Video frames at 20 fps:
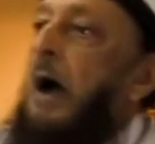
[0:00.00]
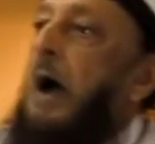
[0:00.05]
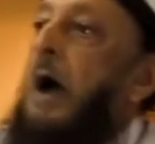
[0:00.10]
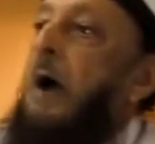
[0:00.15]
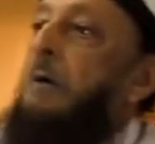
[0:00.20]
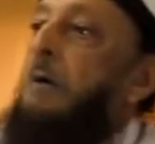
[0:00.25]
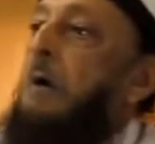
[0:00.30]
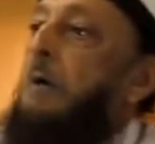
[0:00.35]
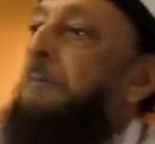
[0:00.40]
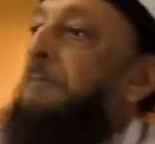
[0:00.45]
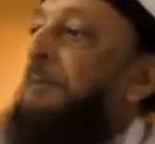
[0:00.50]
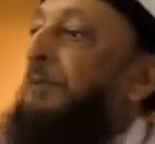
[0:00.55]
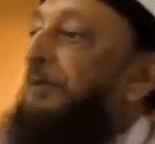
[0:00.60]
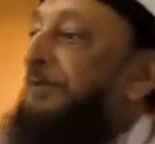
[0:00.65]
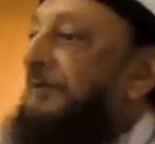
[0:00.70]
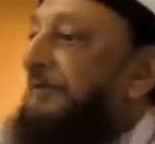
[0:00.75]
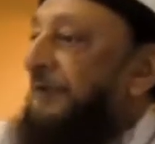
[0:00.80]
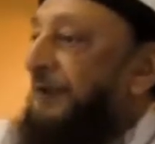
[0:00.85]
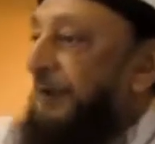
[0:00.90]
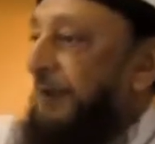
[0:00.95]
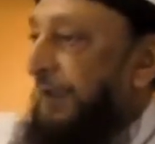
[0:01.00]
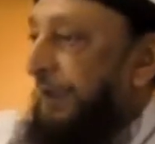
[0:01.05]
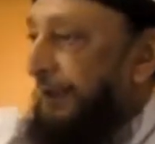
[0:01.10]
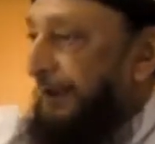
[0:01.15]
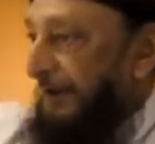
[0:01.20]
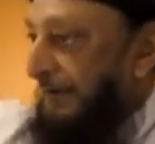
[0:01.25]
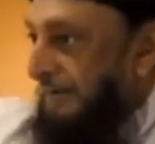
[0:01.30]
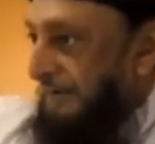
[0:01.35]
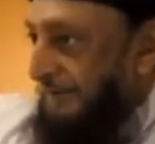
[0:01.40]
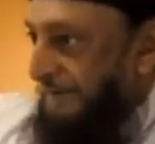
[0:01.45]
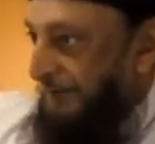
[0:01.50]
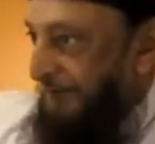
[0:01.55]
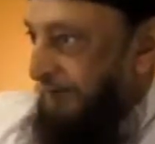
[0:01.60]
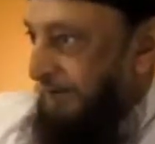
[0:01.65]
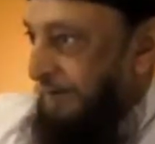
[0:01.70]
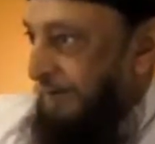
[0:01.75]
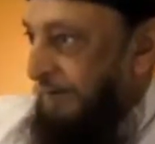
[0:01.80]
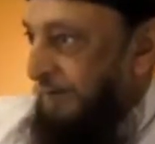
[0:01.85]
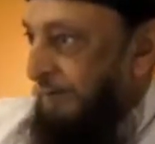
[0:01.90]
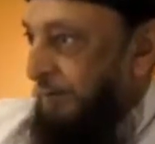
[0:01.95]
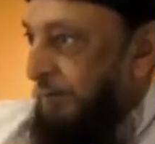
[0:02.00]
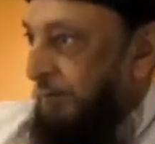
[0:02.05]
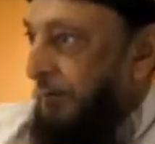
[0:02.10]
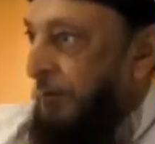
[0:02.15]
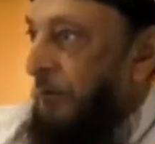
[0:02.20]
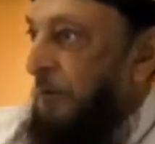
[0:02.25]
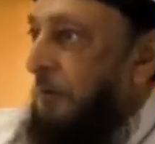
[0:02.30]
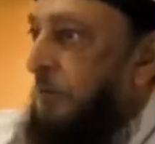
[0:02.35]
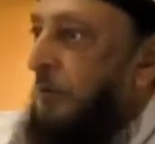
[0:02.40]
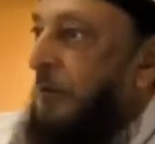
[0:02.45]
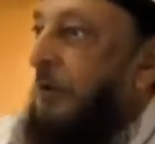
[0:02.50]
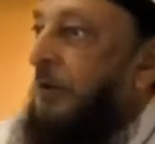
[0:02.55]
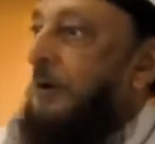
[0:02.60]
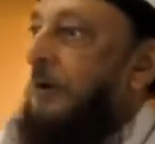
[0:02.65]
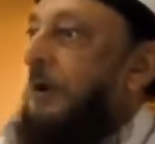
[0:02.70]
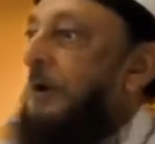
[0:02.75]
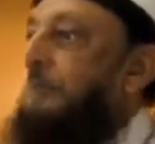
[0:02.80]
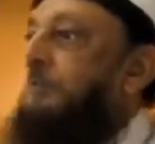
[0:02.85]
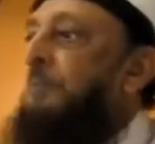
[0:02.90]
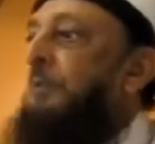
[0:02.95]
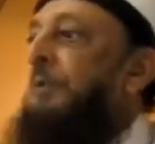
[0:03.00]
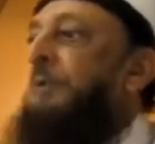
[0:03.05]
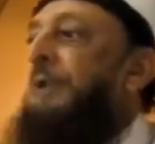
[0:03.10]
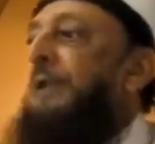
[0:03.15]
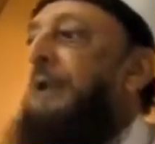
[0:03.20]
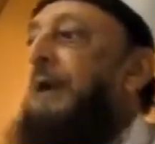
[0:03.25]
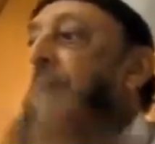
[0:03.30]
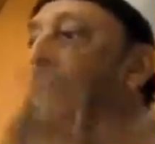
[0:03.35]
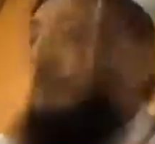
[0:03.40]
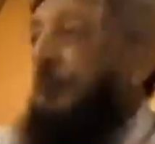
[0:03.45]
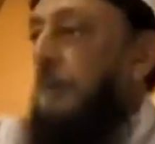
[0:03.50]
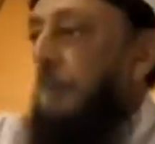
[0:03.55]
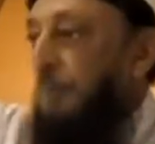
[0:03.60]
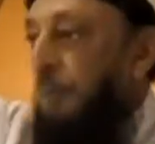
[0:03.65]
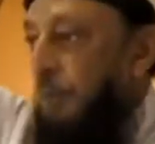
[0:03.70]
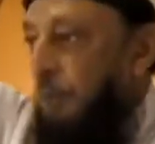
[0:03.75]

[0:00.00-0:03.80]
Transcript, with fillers: Our personnel who work on putting up the